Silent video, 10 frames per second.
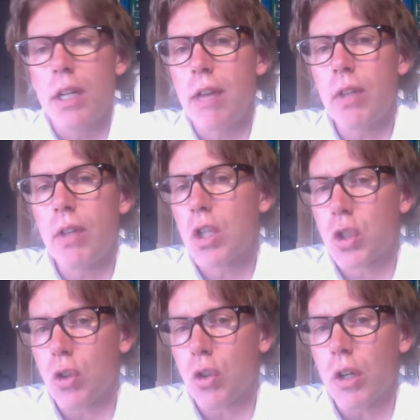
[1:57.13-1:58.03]
given the
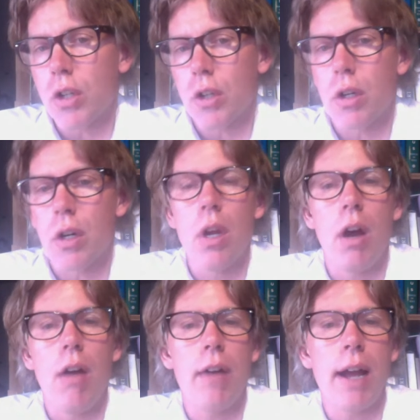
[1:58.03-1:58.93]
structure
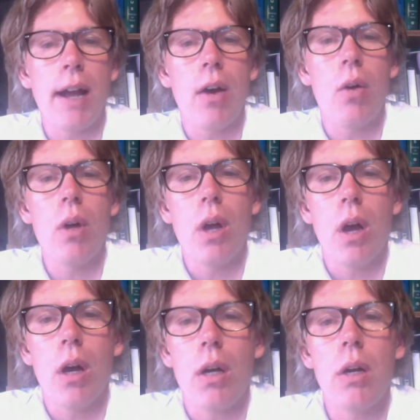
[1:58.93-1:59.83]
of how
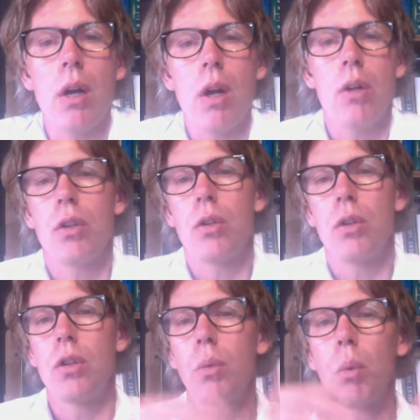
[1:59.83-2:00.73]

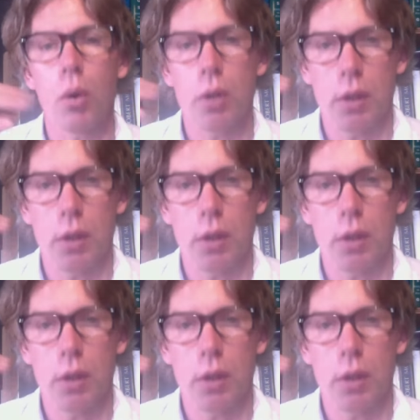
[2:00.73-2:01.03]
the world is